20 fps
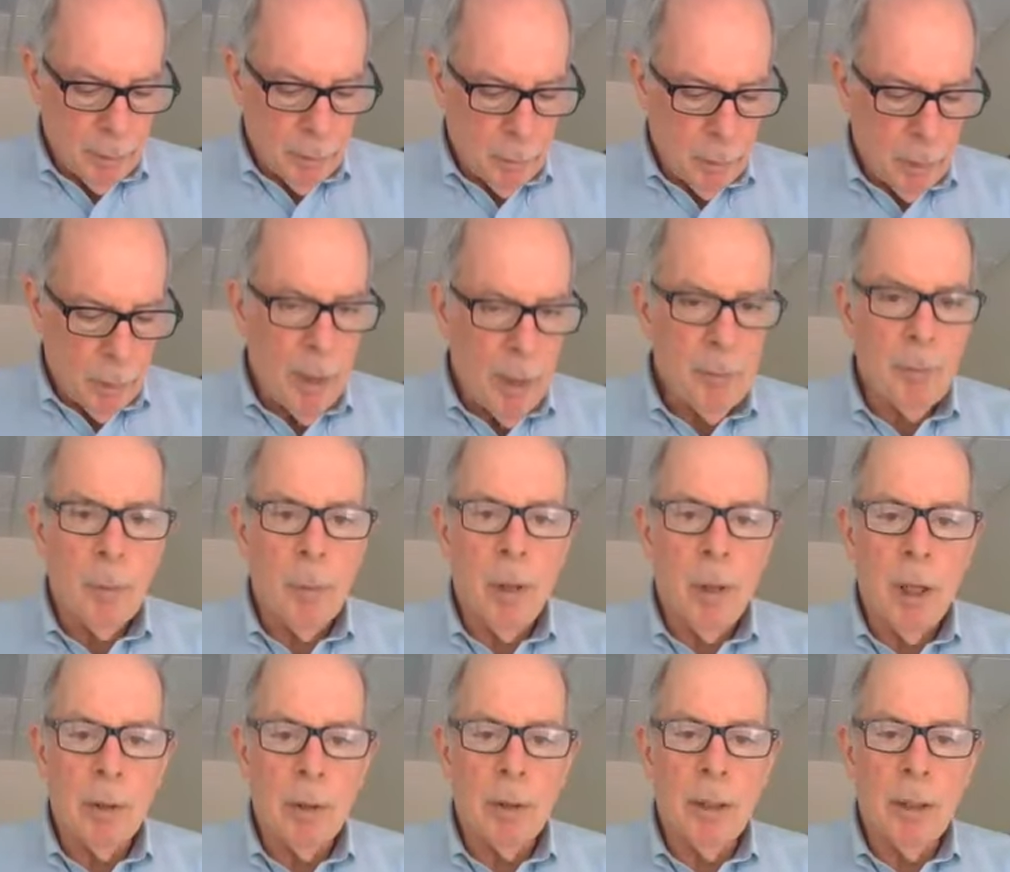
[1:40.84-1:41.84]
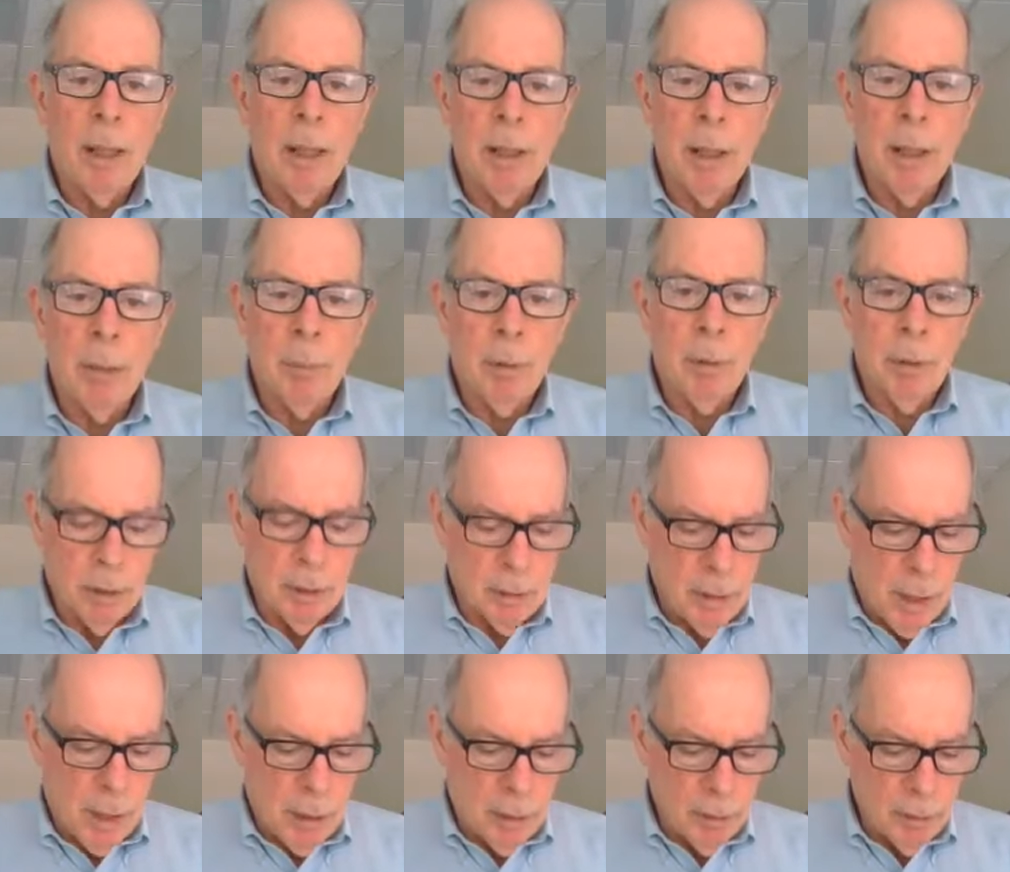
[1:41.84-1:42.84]
We went from $188 million
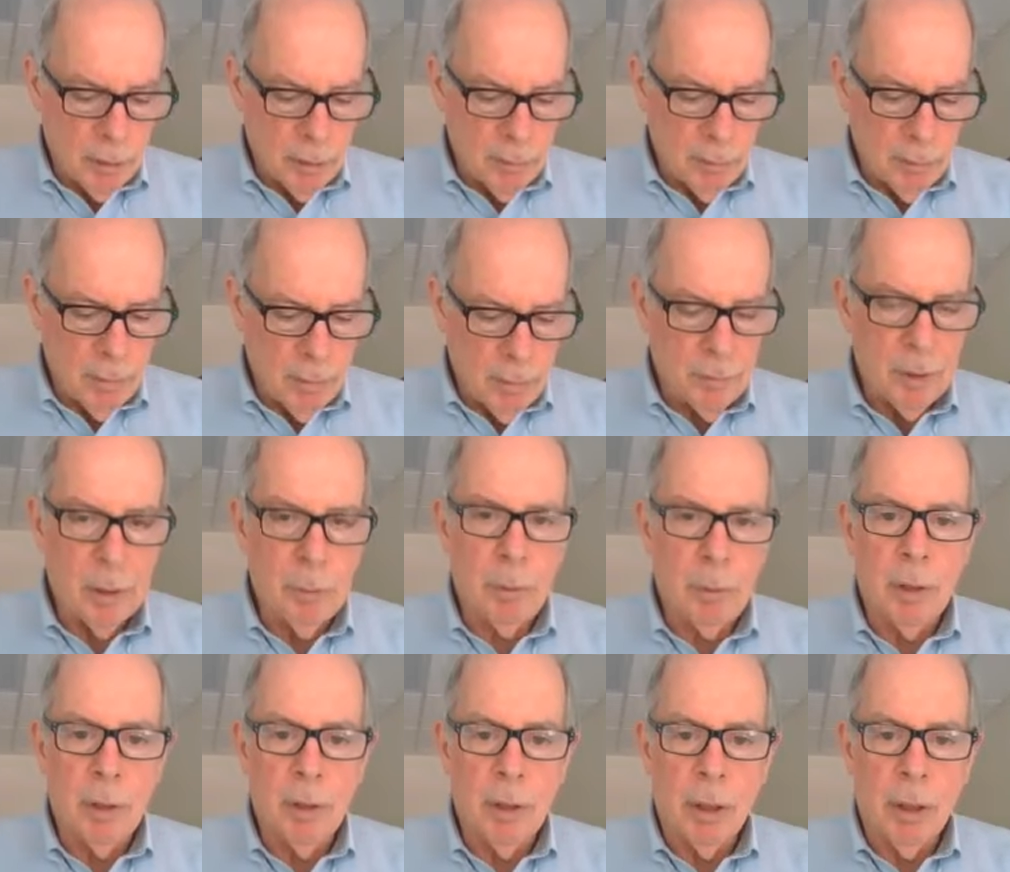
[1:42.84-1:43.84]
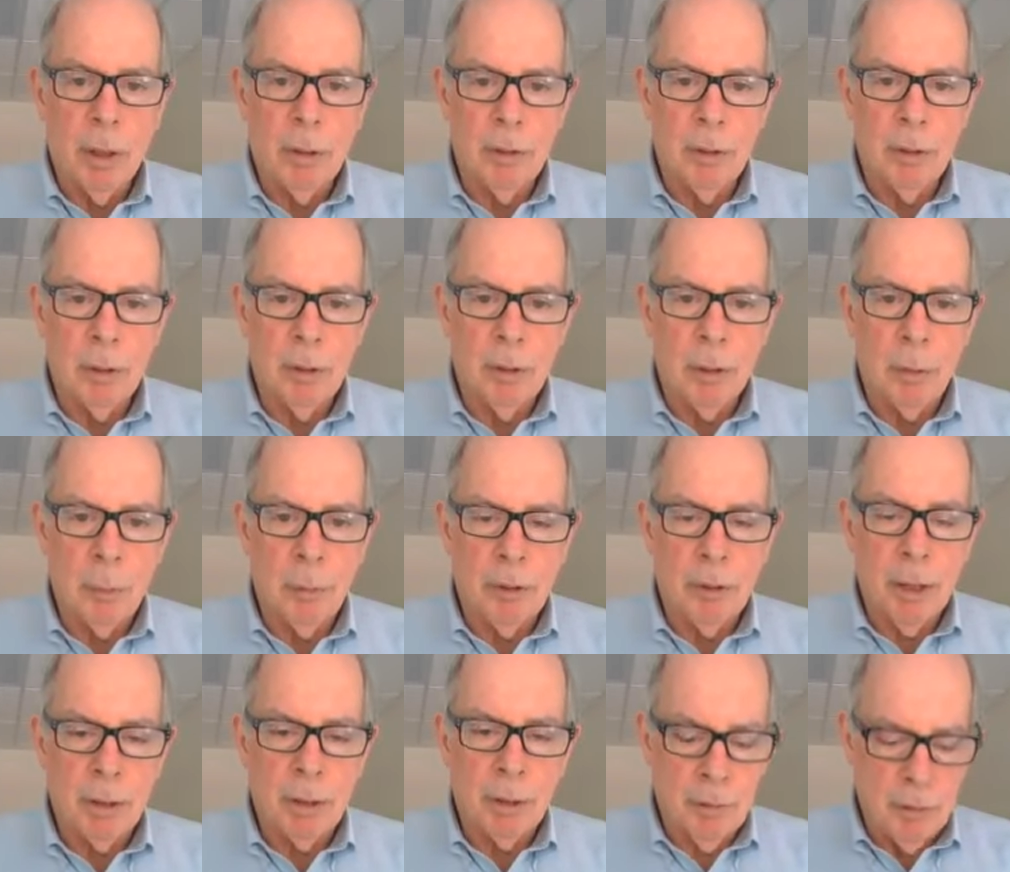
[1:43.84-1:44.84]
to $15 million in adult
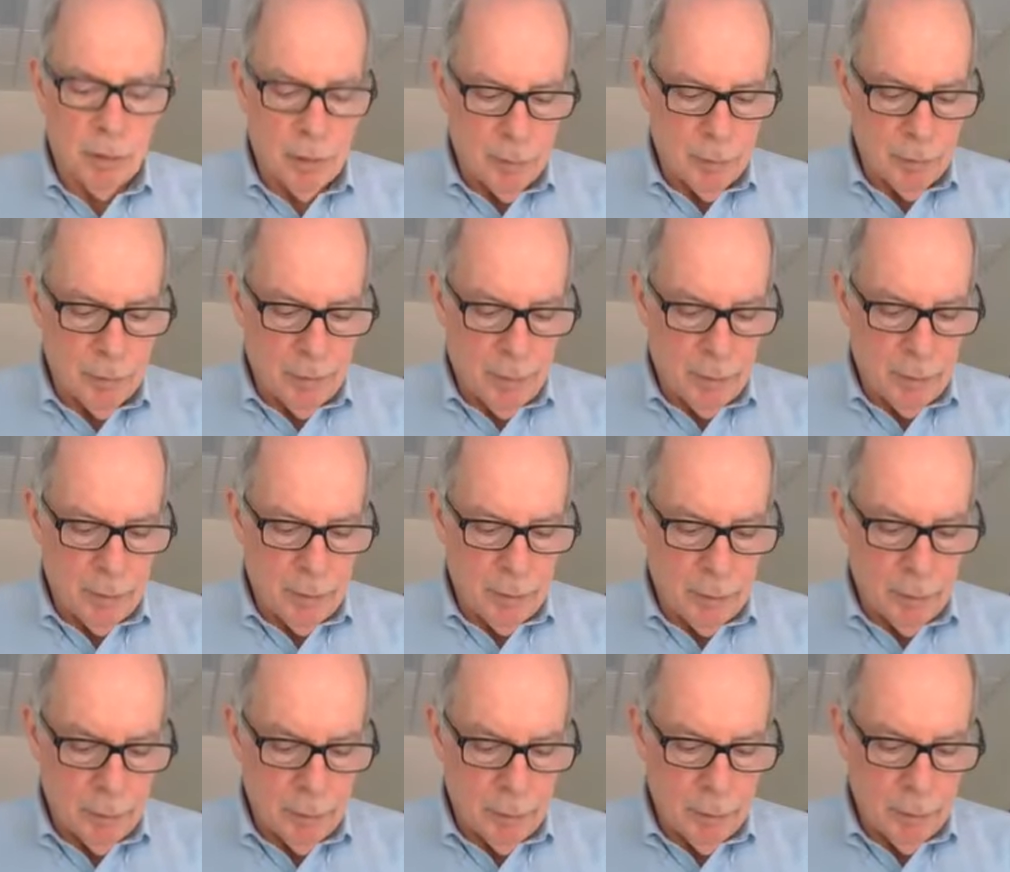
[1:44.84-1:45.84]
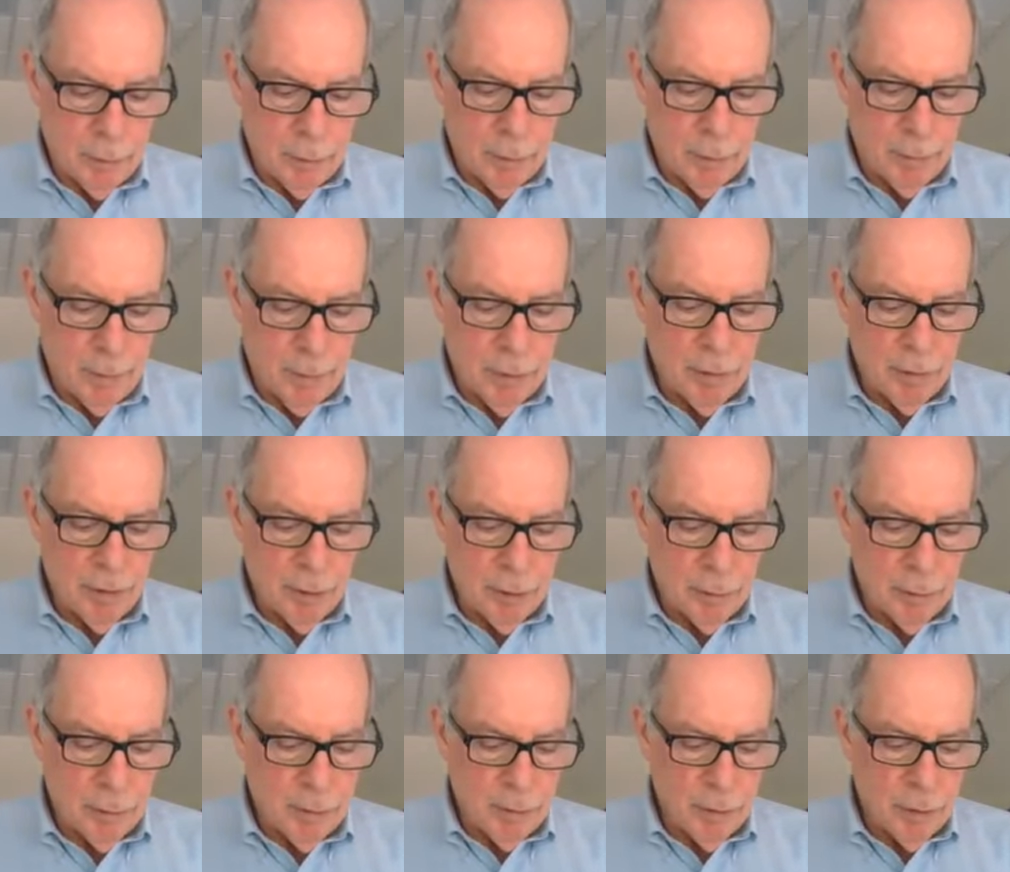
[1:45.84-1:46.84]
protective service funding, a very
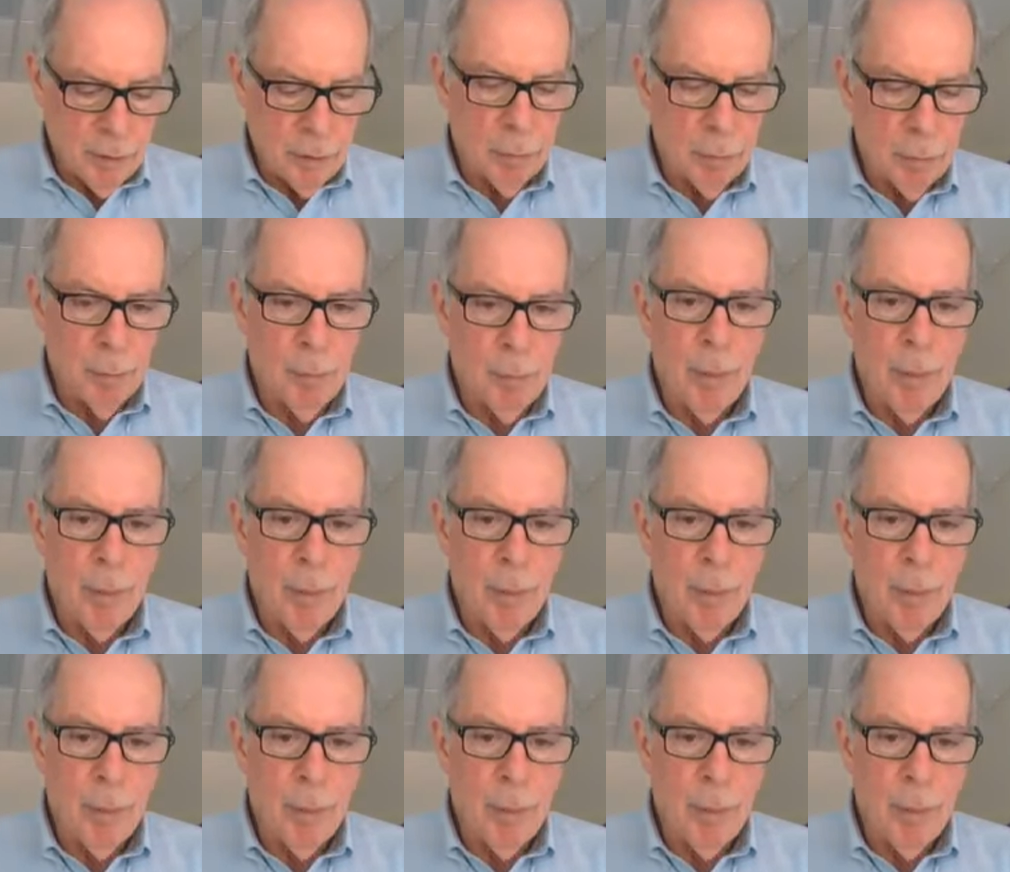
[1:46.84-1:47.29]
serious issue,